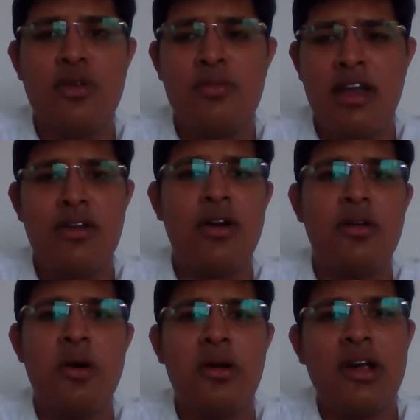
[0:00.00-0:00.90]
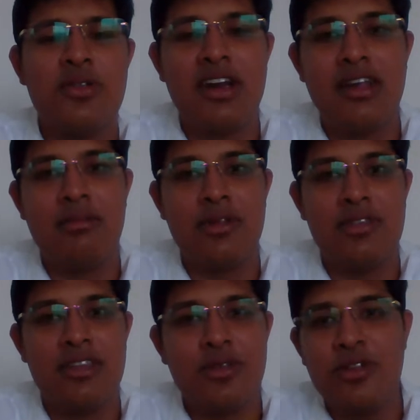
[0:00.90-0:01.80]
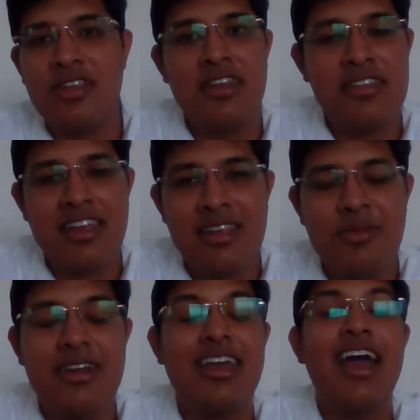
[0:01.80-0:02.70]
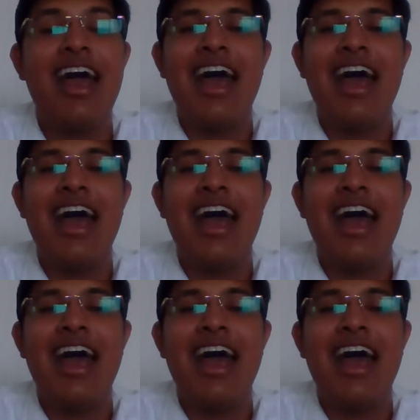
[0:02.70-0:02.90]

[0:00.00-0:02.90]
Oh my god, lockdown ke time pe usne 2 series khatam kar di.